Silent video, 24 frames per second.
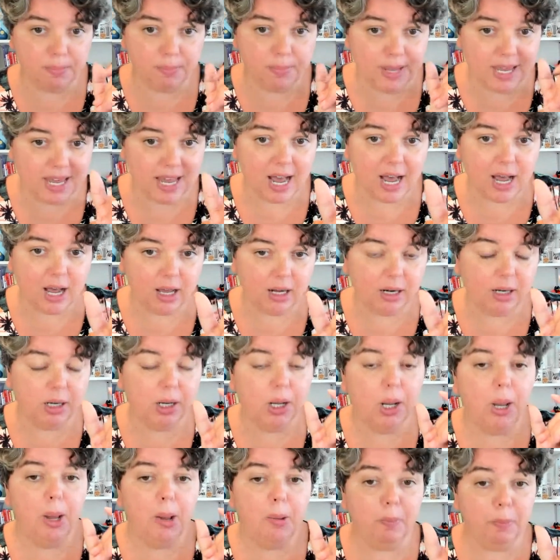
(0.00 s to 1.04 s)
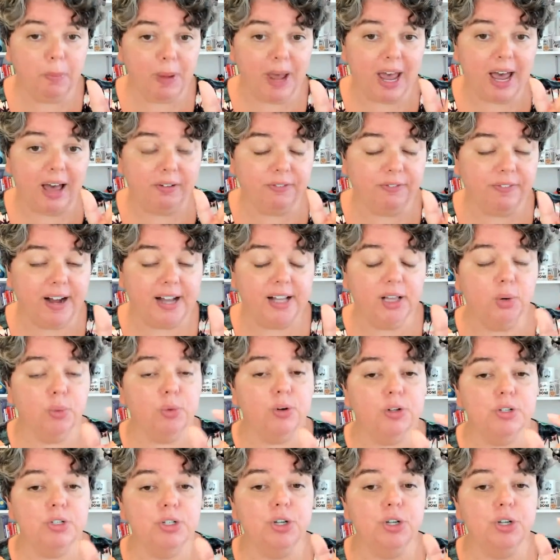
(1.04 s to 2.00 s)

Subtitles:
beyond bad followers.